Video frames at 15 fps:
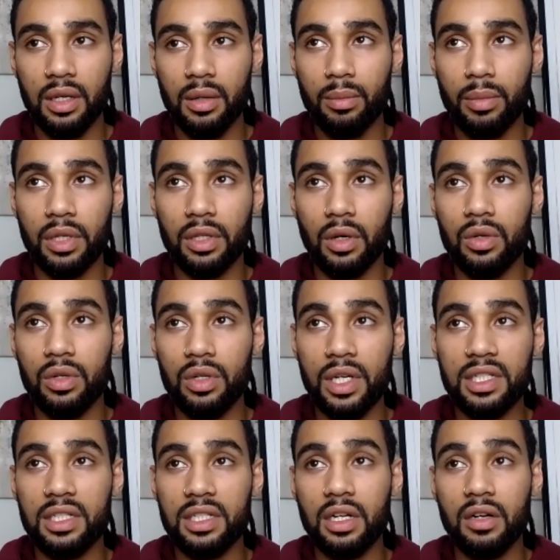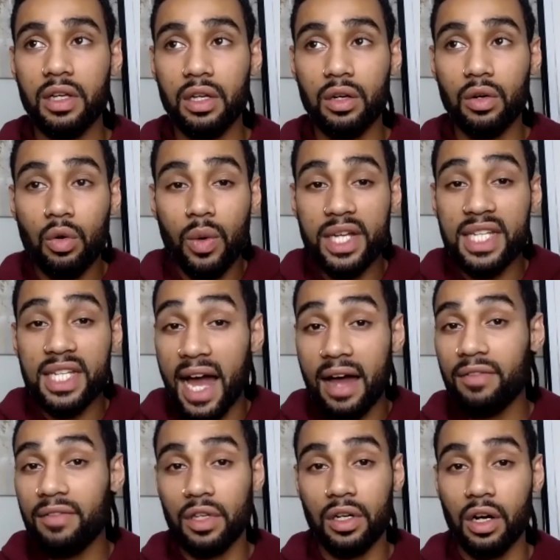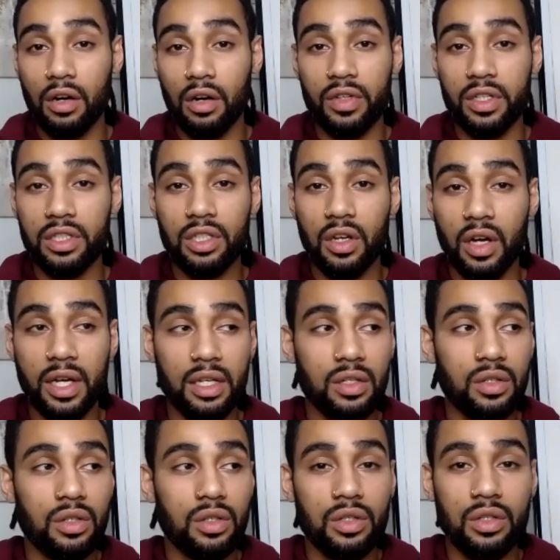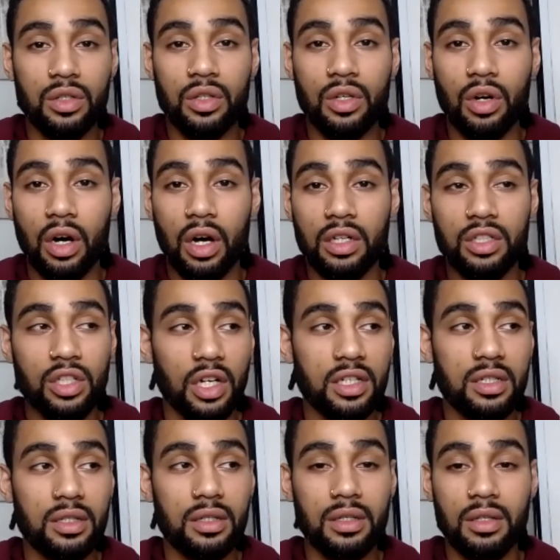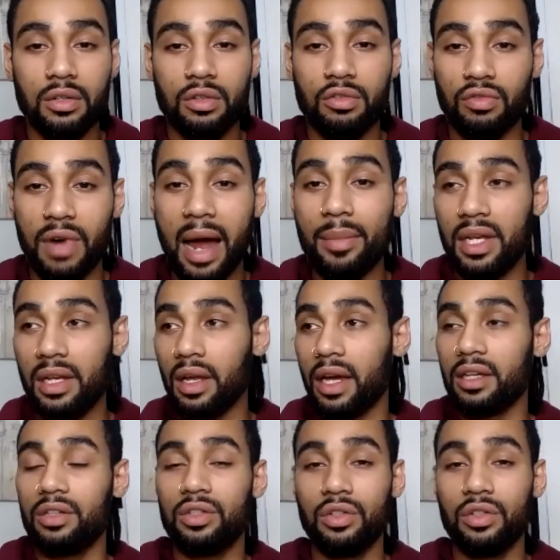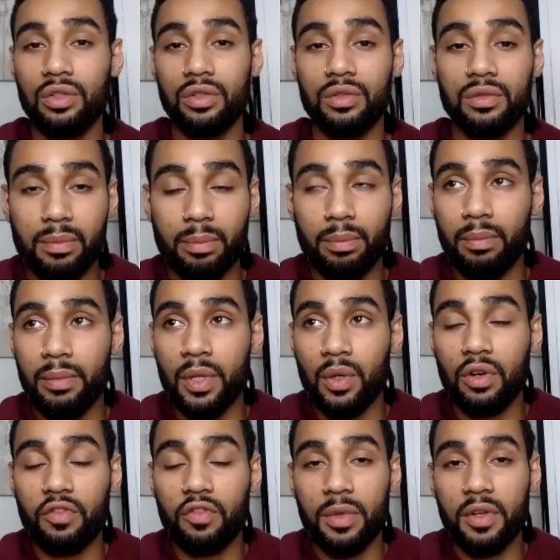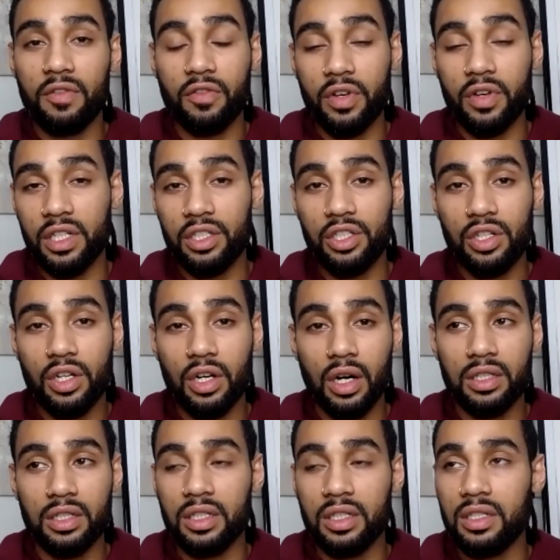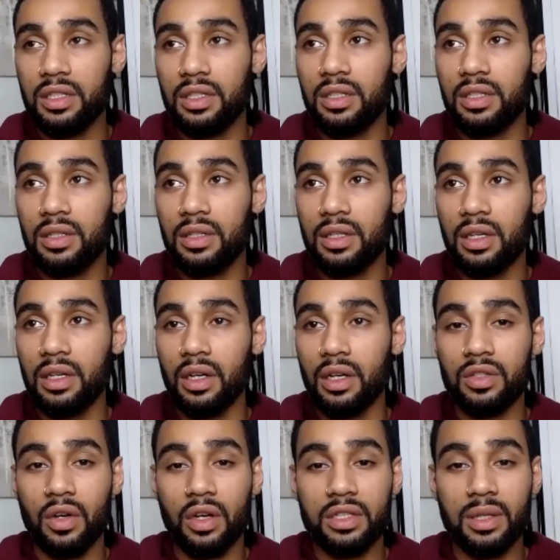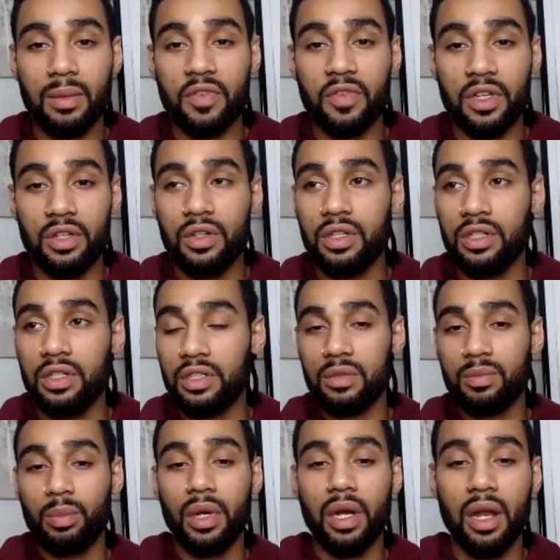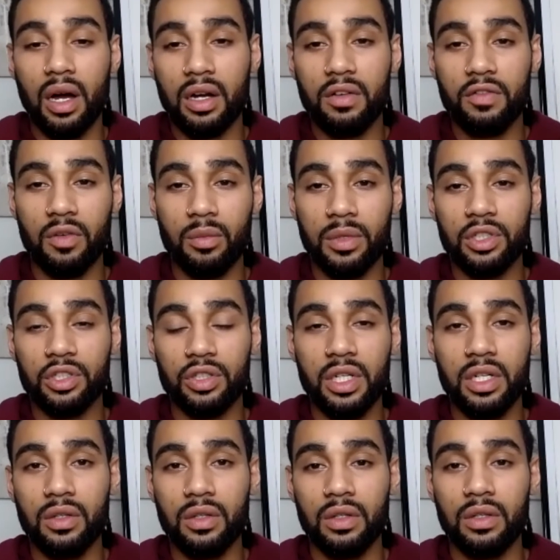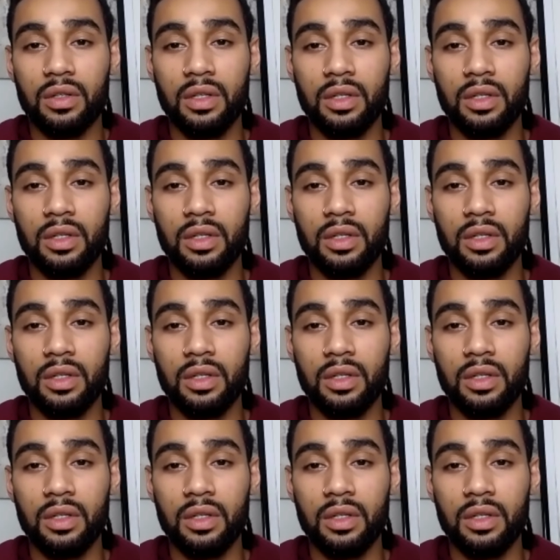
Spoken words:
but don't necessarily always have the courage. Like you can't just grab it like you do milk from the fridge. You can't just, it's not something you can just pluck from a tree or,